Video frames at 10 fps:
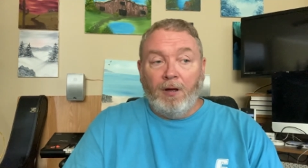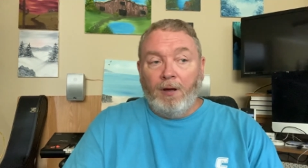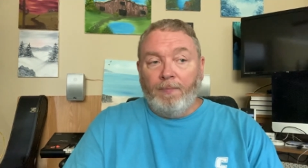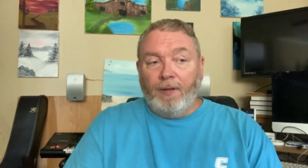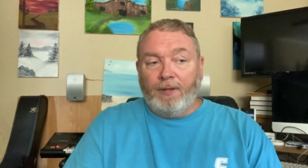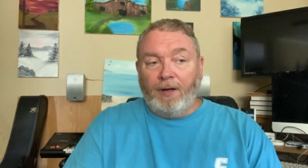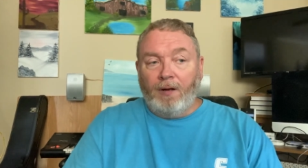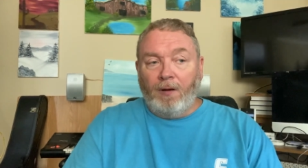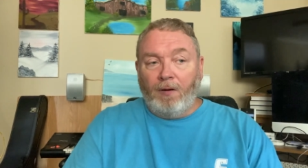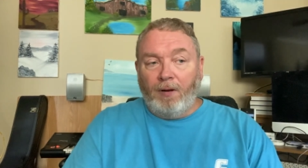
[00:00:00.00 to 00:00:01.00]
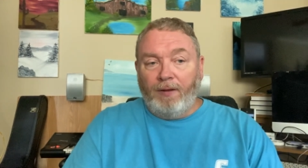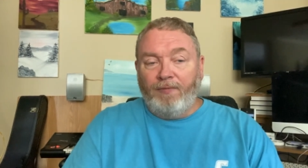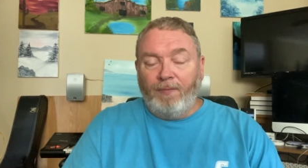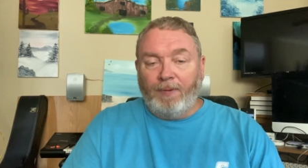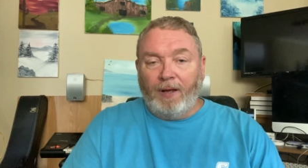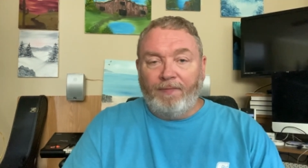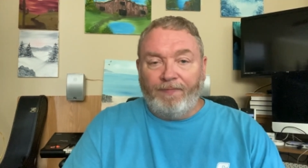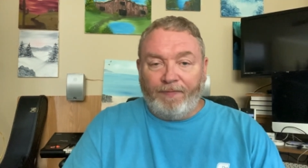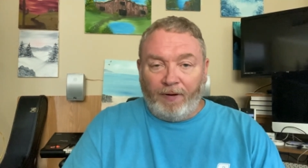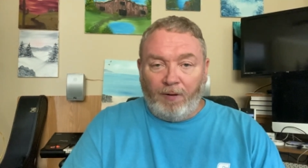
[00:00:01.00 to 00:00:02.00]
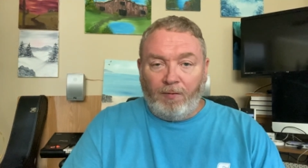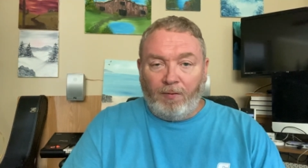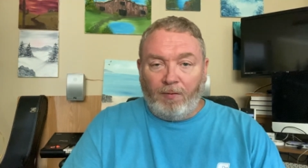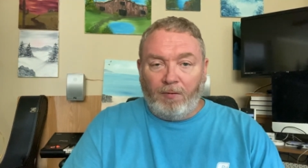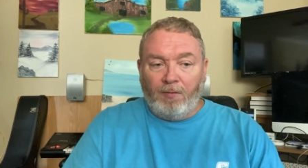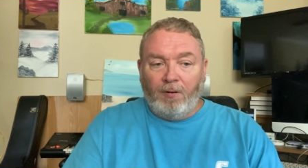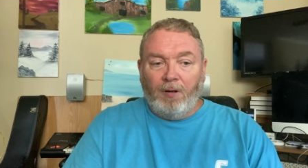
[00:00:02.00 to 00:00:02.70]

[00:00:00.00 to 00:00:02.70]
But then if you play flugel,